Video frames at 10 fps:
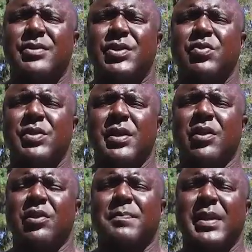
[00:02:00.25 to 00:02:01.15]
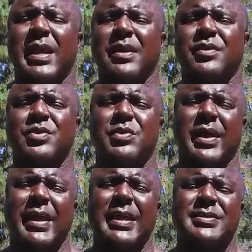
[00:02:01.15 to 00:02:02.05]
two years, but he has to do
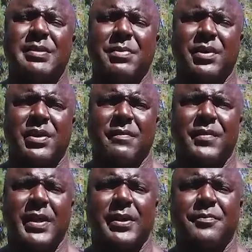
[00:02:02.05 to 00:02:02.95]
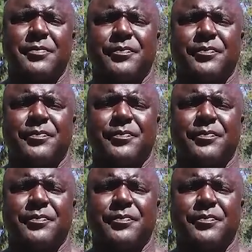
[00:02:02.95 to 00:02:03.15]
like 18 months off of that.